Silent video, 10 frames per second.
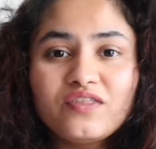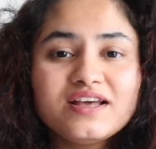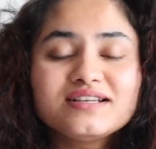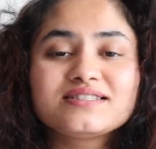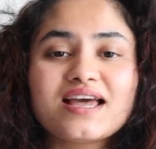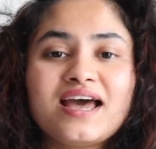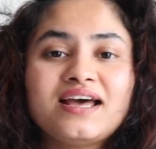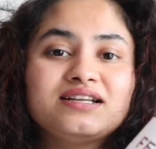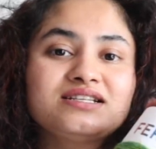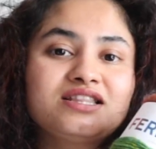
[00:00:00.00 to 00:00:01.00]
this
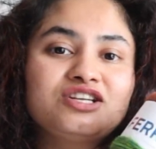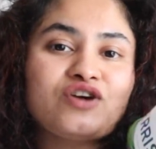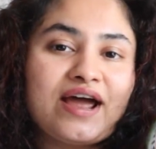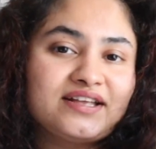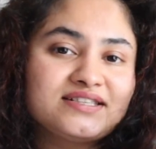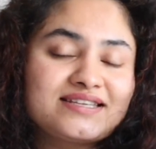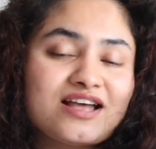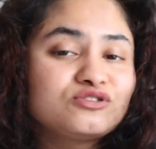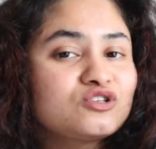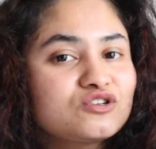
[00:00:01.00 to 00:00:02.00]
and the dragon
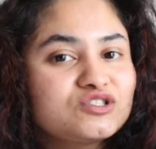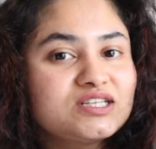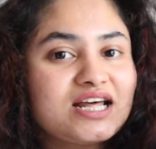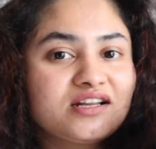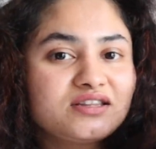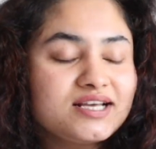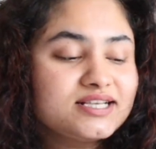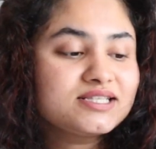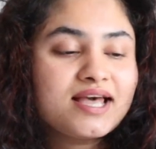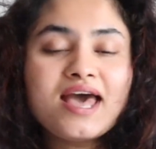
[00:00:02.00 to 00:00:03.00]
scale dog snow out of
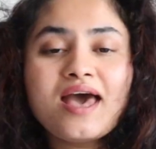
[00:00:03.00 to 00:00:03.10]
this.